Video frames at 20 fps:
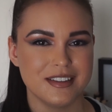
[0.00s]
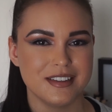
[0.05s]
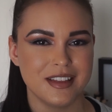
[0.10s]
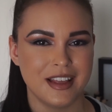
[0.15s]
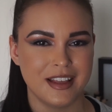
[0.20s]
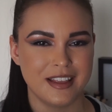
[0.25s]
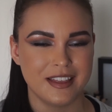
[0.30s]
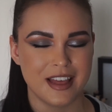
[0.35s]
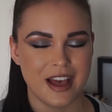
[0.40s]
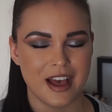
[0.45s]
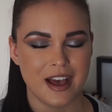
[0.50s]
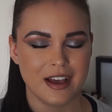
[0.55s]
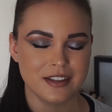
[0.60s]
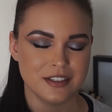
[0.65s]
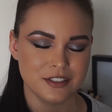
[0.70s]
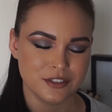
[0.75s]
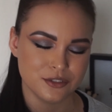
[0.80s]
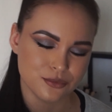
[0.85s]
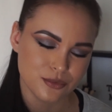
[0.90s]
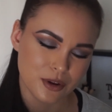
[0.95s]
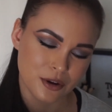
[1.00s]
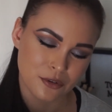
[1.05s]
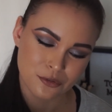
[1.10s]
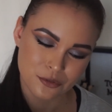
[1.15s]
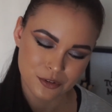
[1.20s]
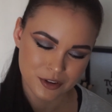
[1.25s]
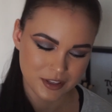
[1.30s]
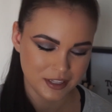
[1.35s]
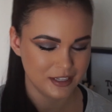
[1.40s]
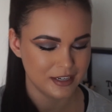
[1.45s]
like that is a
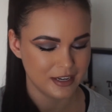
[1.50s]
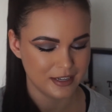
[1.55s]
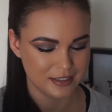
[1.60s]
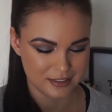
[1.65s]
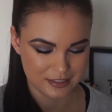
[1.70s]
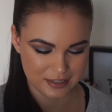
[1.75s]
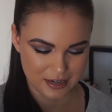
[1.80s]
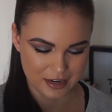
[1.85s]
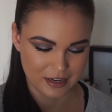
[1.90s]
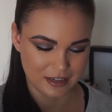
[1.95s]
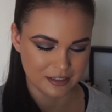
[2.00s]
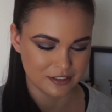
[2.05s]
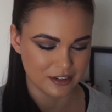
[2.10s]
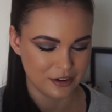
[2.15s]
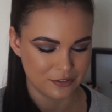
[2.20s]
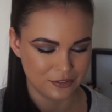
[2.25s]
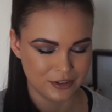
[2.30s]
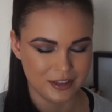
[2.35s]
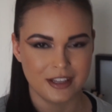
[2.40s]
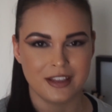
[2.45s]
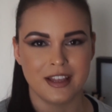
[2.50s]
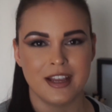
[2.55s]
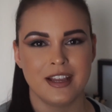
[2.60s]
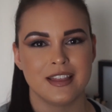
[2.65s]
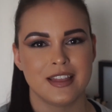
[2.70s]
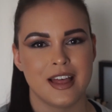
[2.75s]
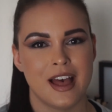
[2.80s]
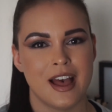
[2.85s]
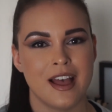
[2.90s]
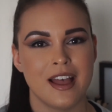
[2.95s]
really nice touch. I really
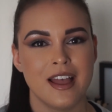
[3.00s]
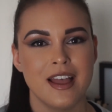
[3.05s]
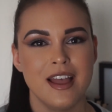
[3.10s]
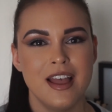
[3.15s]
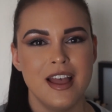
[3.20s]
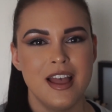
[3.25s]
like that.